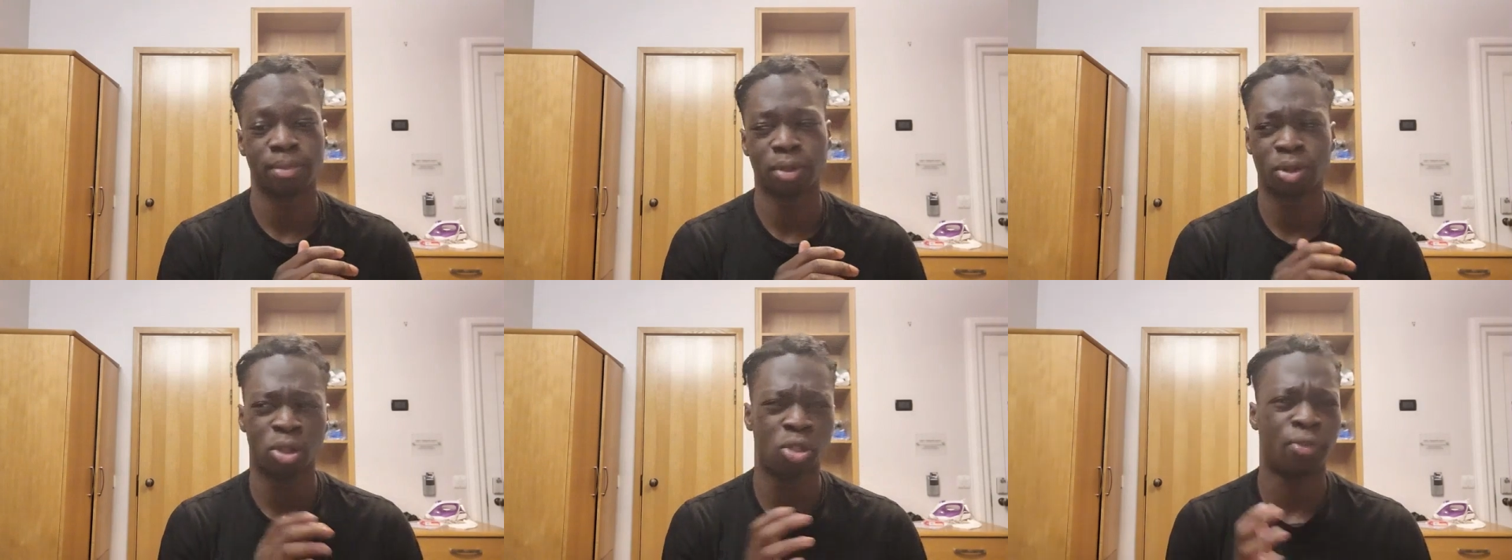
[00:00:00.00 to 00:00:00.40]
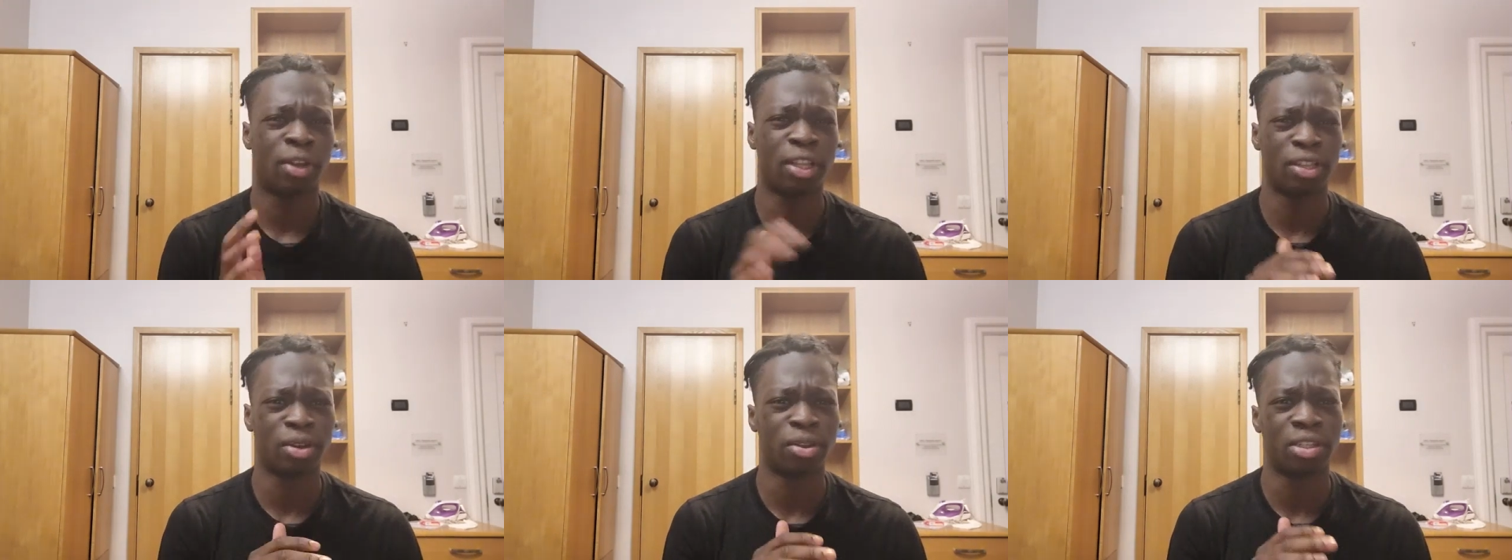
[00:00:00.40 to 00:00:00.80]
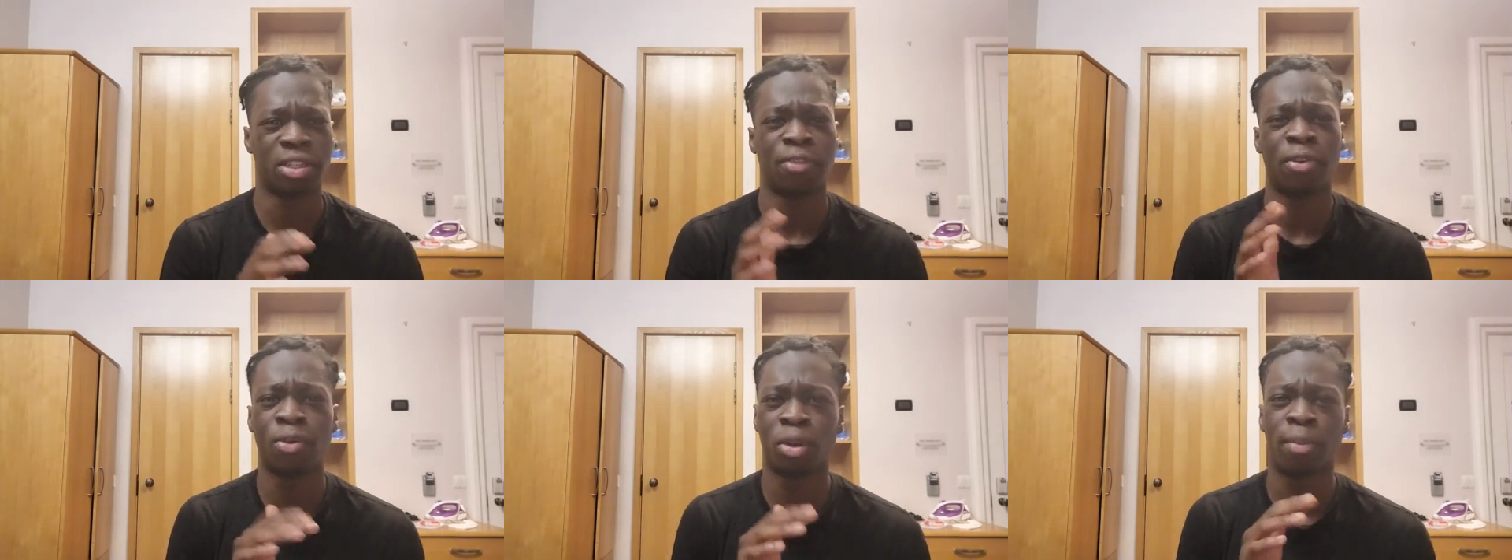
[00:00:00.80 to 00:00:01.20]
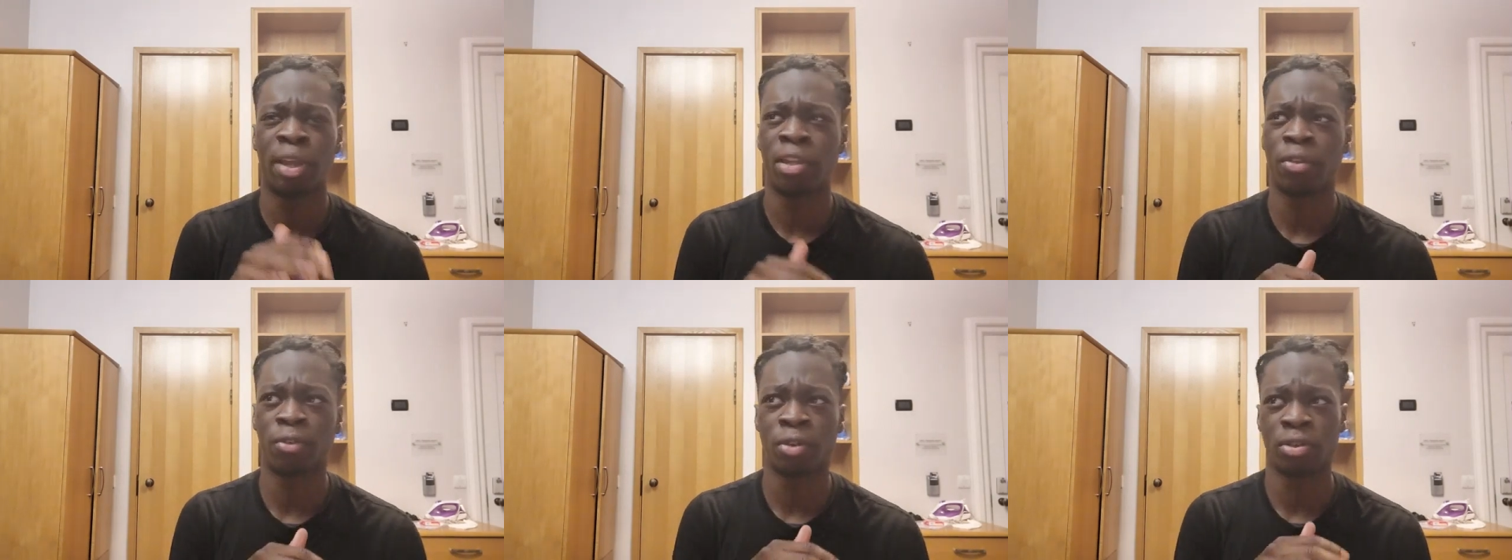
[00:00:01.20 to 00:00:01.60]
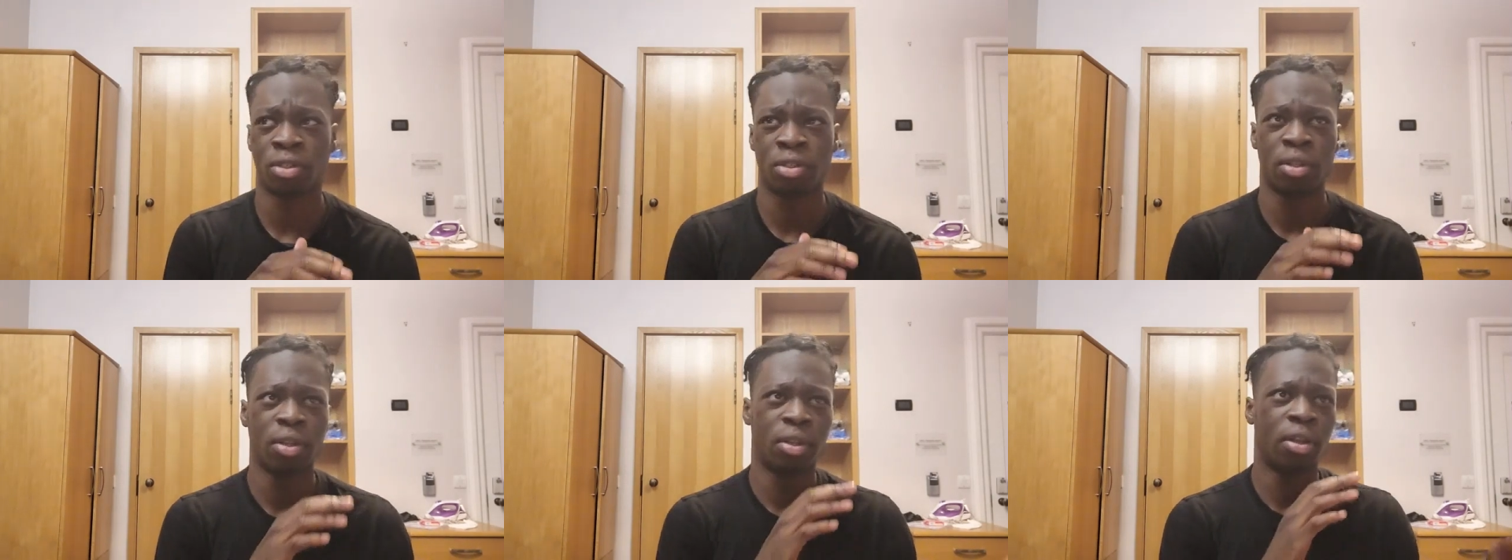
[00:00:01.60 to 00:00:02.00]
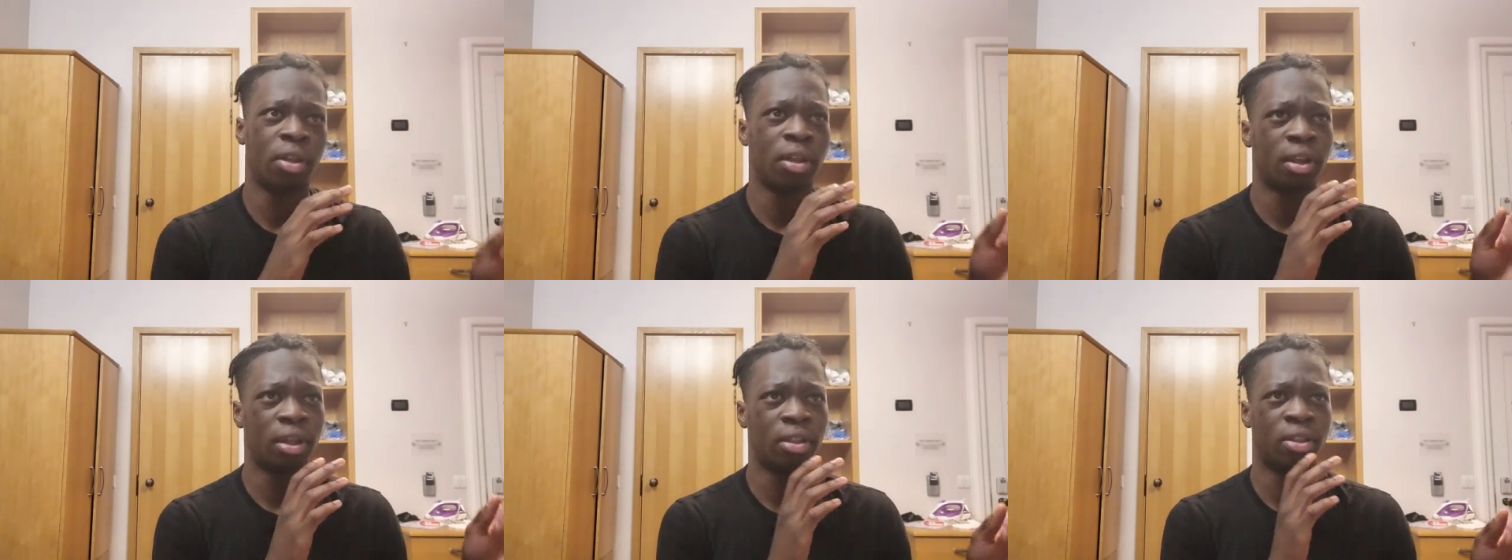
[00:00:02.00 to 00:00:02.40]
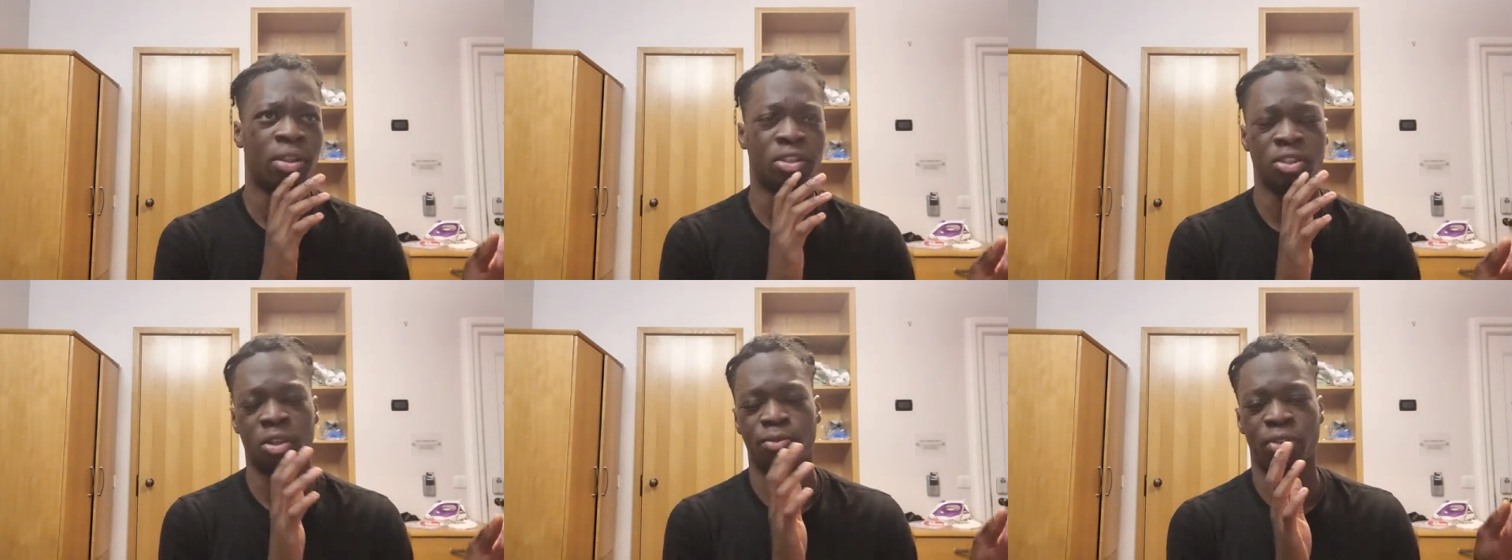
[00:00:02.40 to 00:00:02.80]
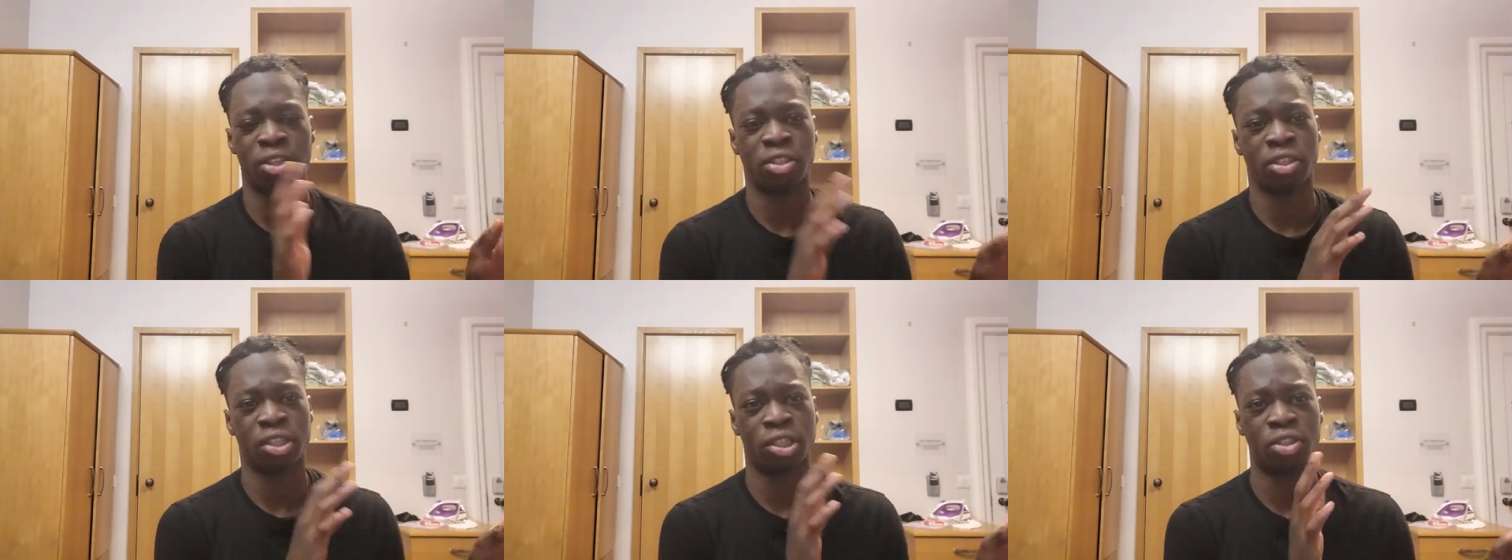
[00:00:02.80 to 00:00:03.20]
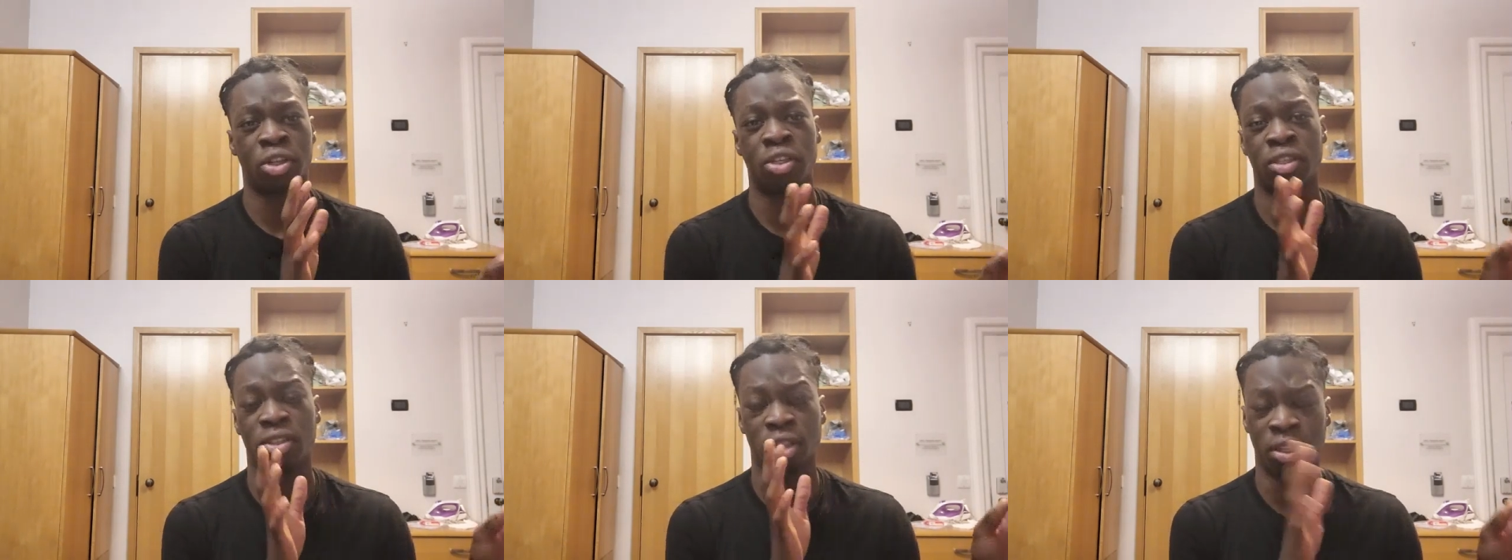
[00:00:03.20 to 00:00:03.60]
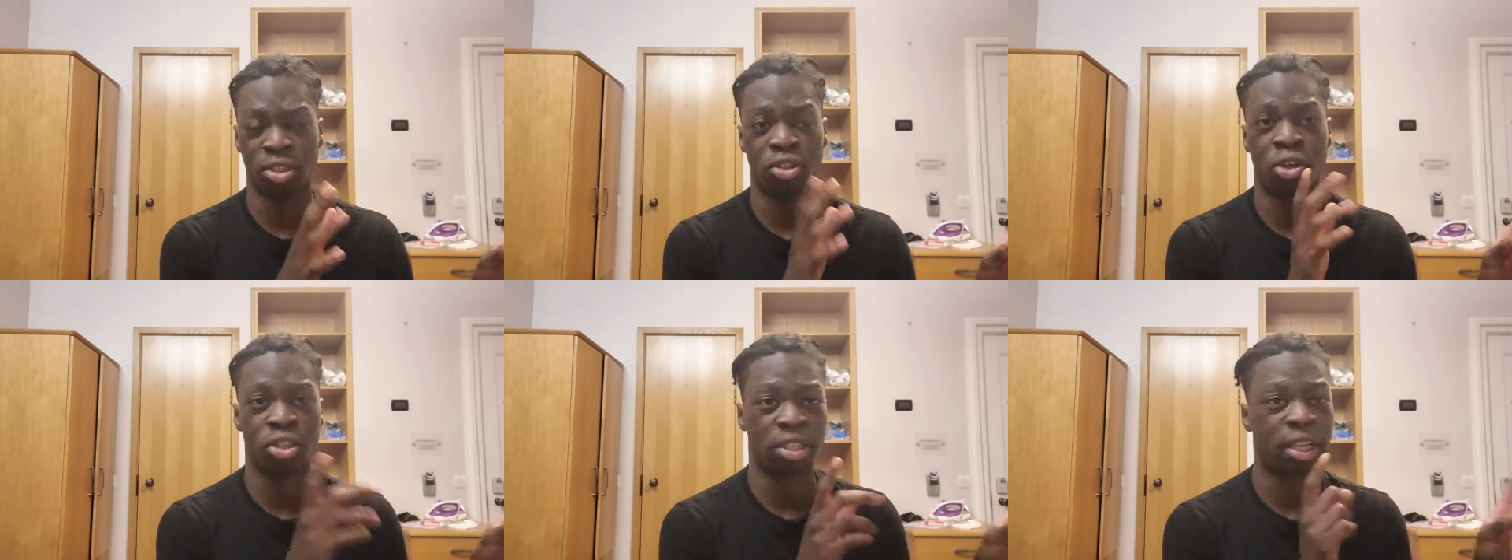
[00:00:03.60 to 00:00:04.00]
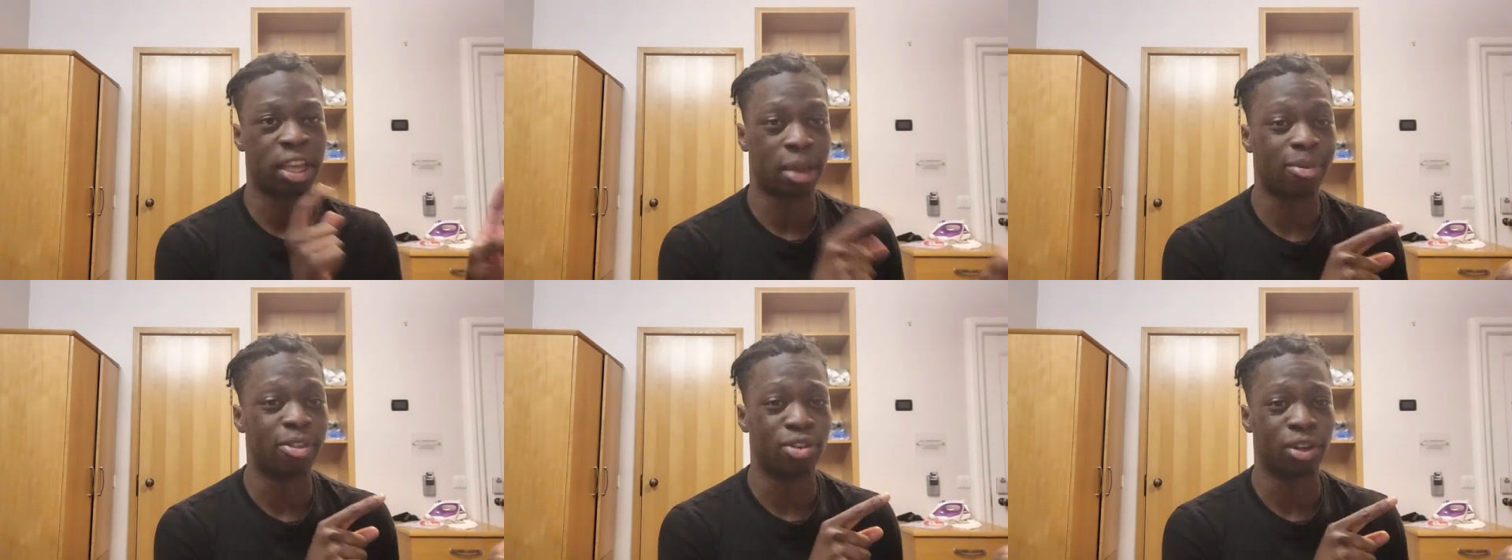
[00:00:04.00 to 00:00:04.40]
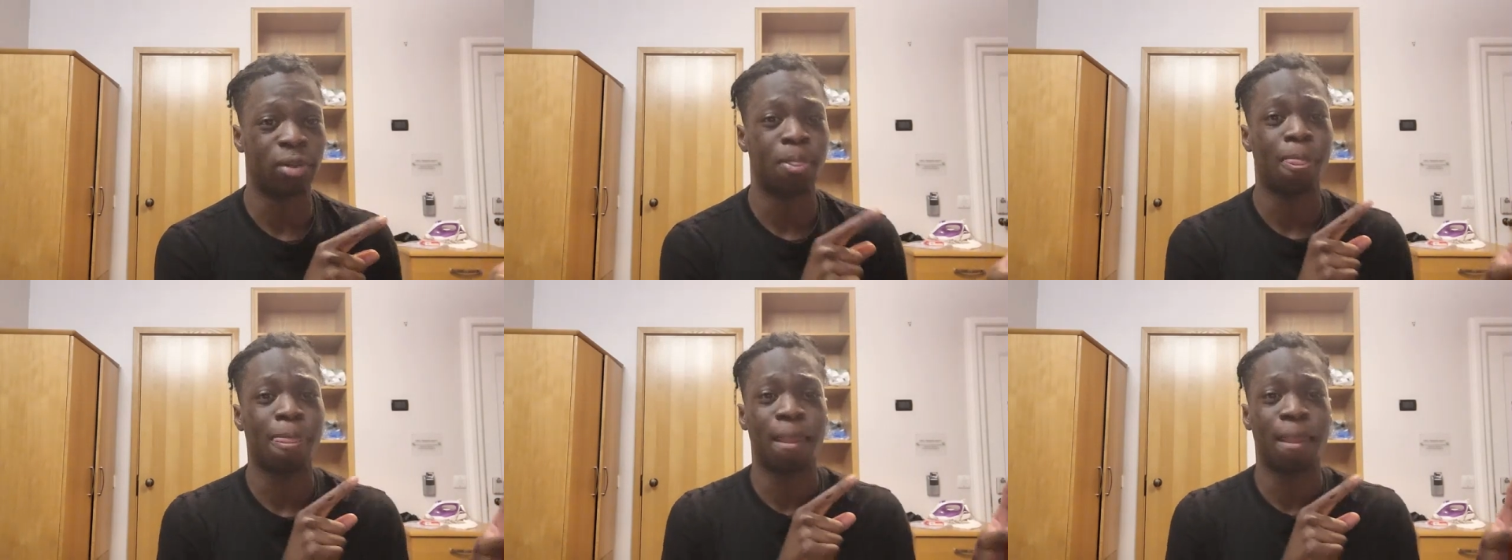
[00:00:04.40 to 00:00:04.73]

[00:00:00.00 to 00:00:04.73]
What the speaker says: not sure if I can tell you this. I think one of my interviewers does some research in solid state chemistry.